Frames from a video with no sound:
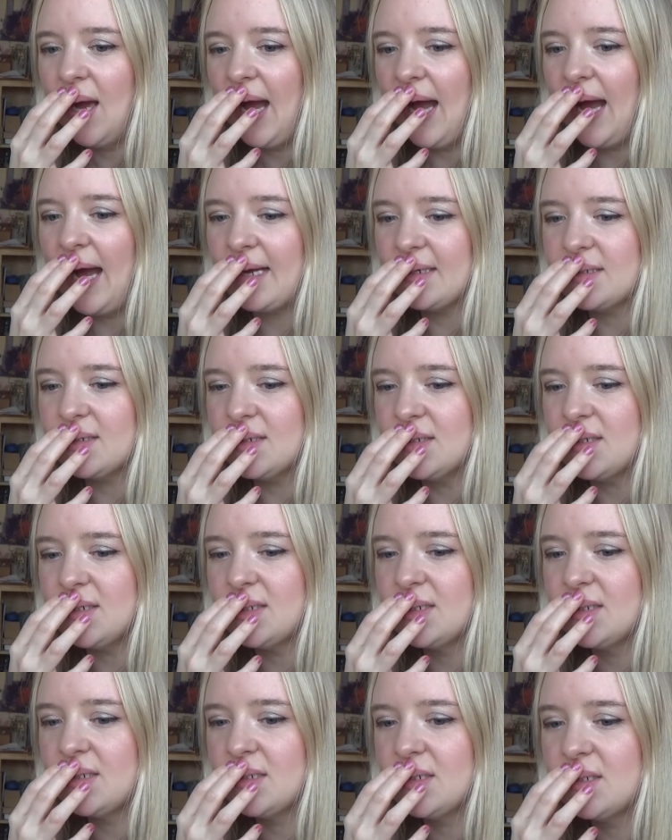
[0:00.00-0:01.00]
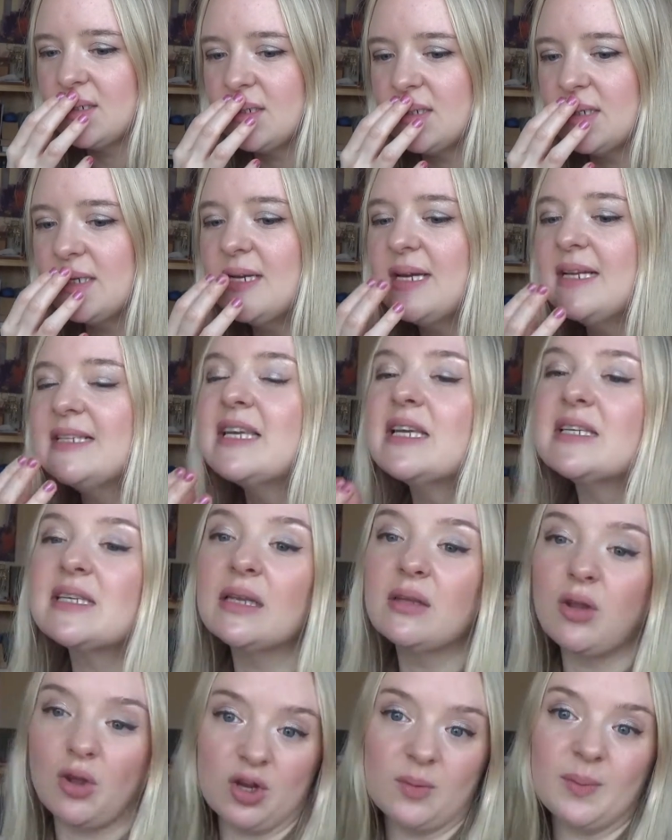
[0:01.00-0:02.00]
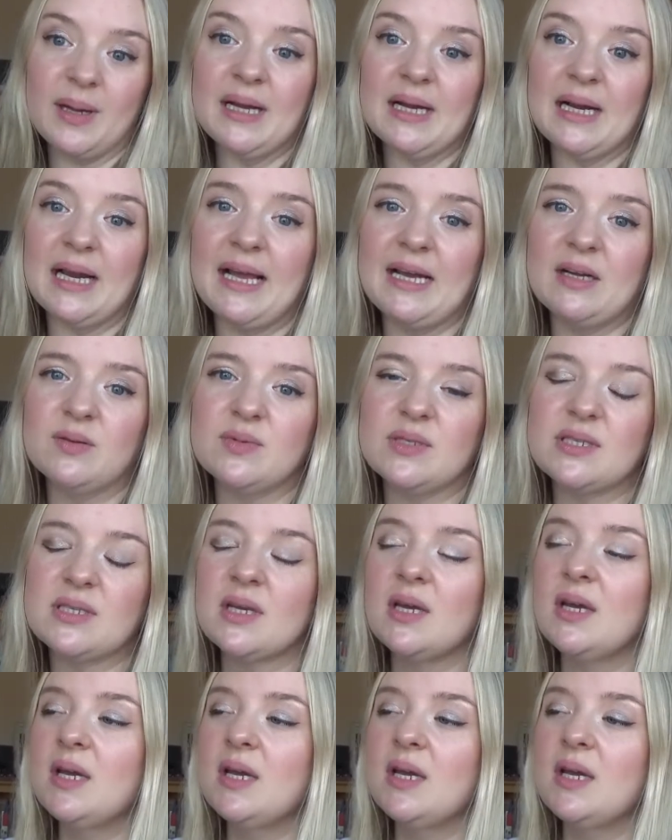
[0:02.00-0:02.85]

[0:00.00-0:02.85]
And there's a lot about clowns.